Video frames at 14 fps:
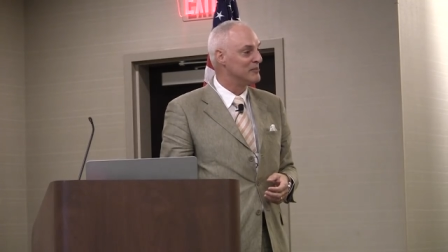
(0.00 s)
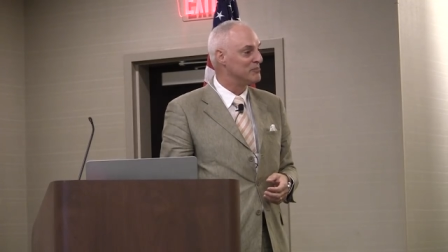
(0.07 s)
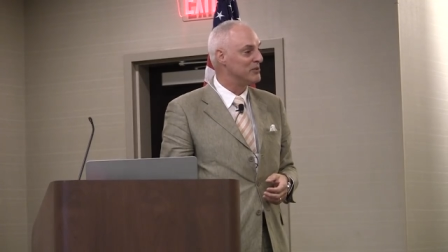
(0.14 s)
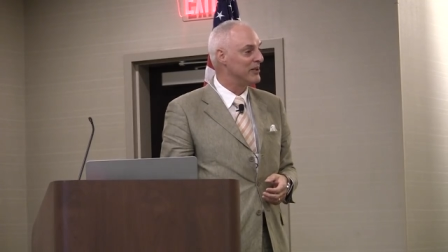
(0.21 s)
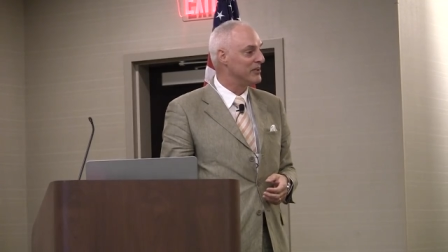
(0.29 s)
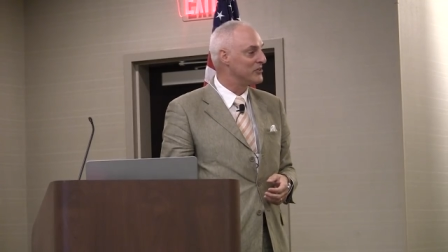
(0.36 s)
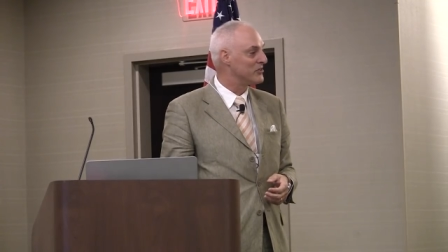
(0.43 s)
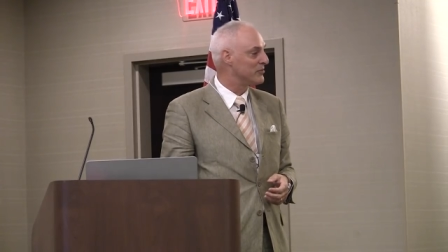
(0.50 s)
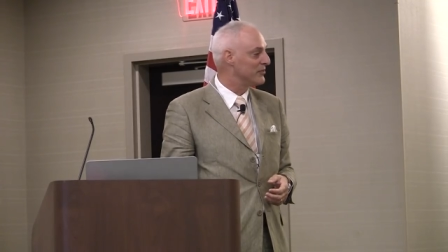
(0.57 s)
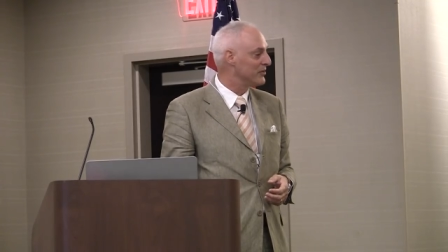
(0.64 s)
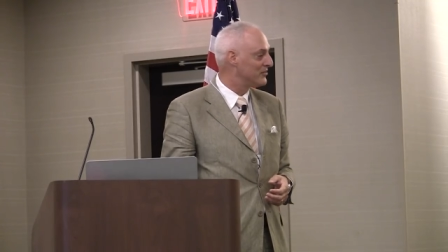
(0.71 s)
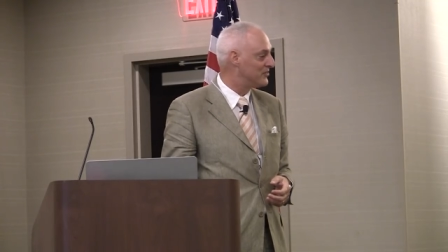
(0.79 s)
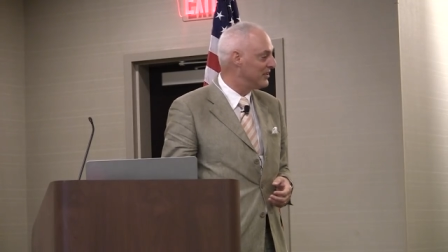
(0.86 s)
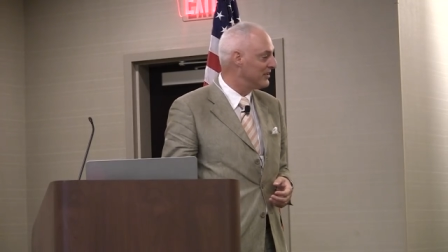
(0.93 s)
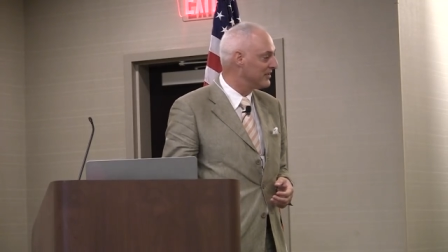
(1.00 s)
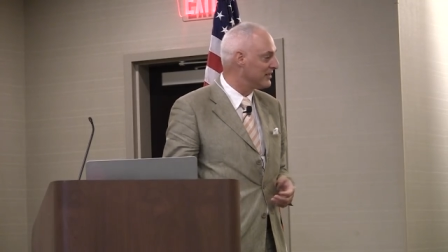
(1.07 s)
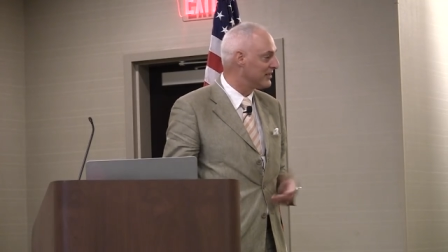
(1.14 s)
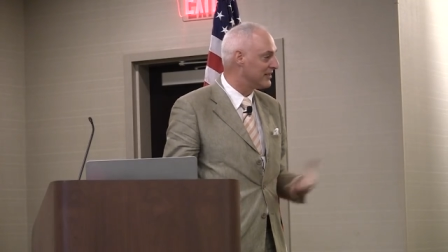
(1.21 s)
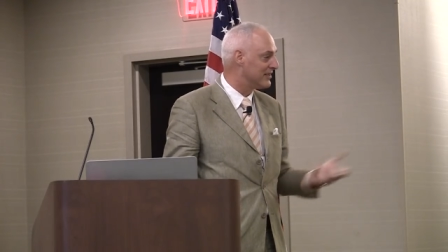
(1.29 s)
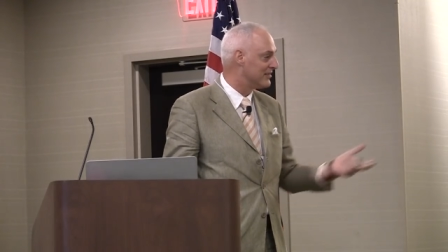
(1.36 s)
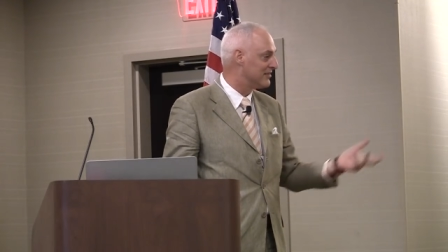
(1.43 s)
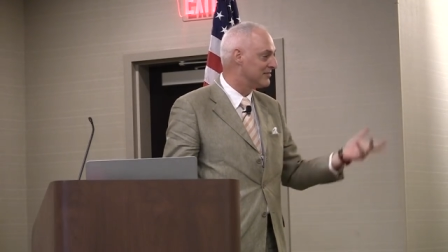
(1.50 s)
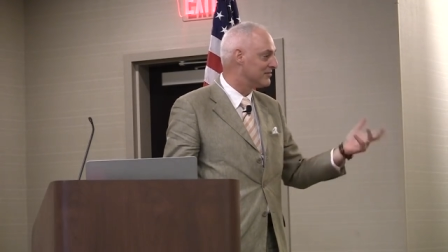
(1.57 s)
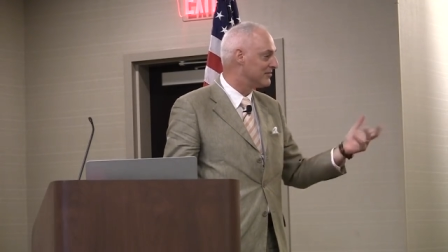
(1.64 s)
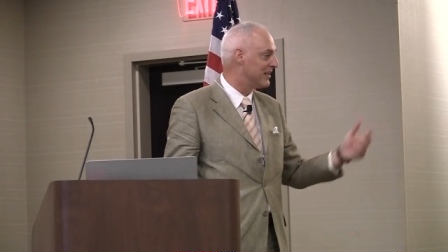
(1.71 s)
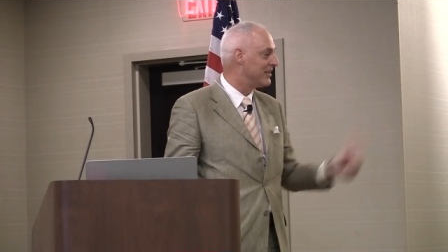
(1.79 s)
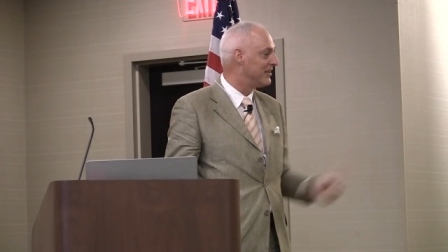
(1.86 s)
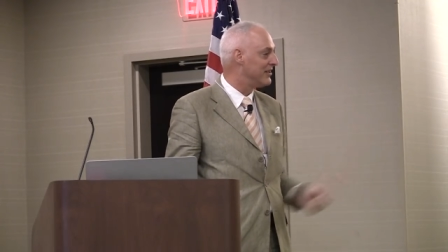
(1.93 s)
plunge from the ceiling and
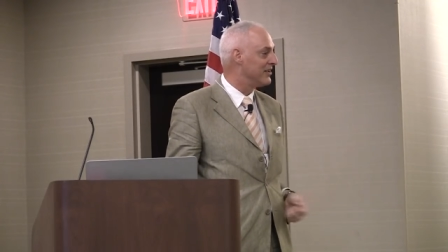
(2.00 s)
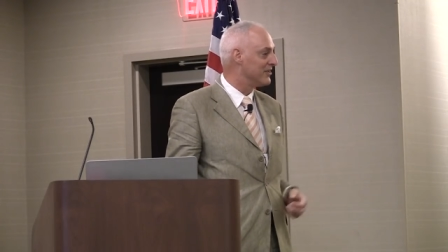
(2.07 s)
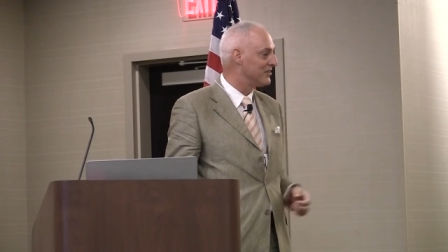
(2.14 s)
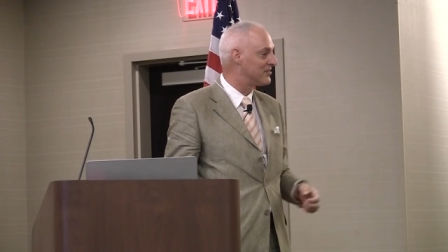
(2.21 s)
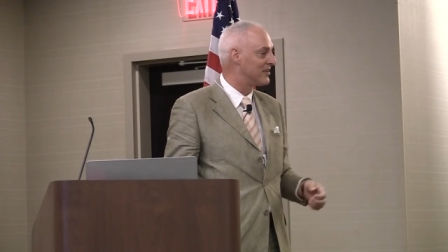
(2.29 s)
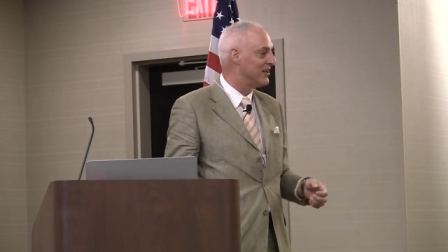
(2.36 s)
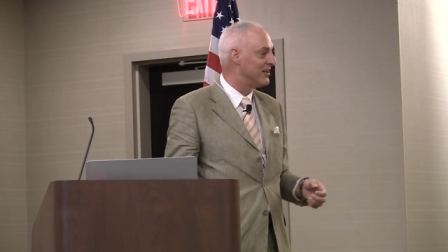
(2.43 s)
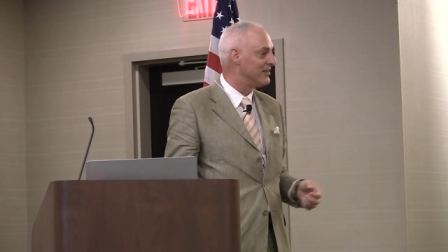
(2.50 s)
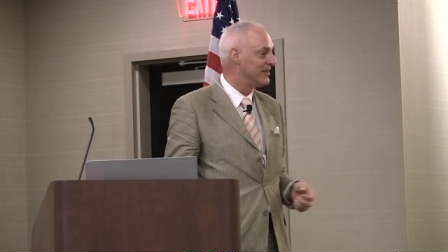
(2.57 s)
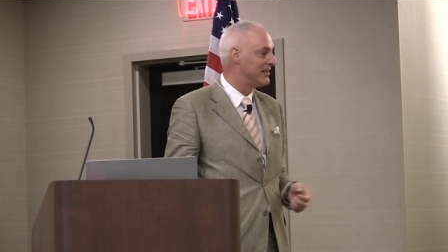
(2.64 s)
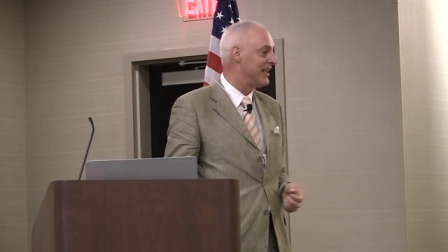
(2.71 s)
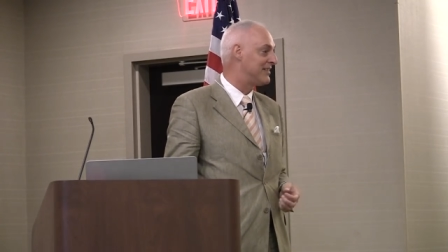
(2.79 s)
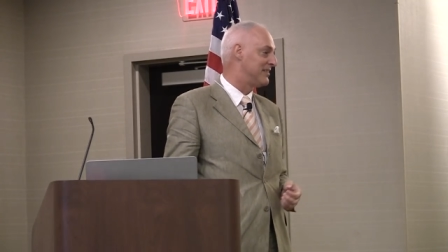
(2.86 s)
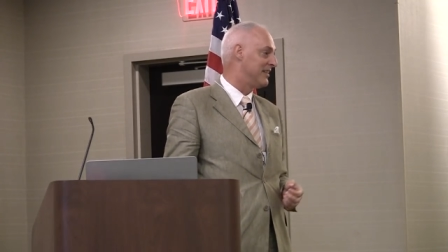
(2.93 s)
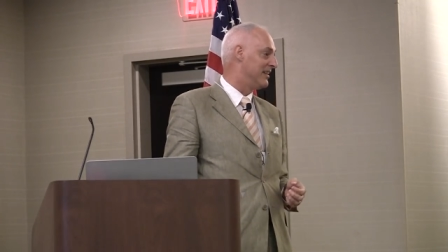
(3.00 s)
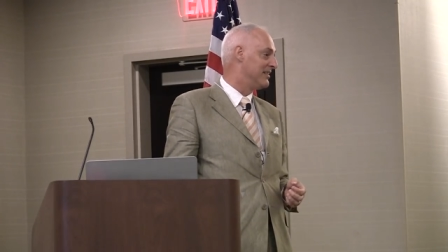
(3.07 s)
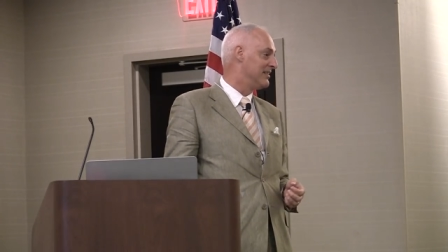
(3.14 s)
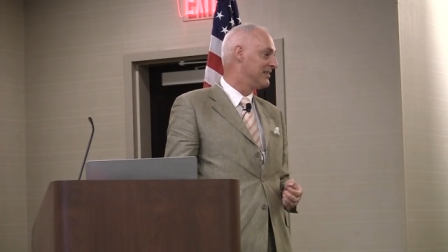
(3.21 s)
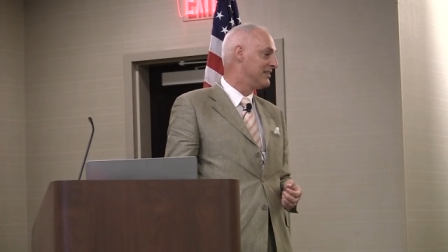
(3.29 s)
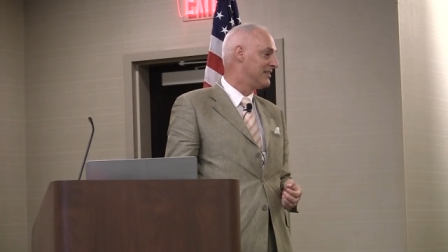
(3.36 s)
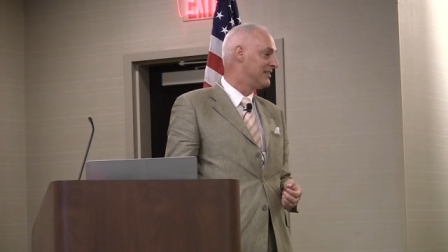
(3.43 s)
right into your skull, and that's it.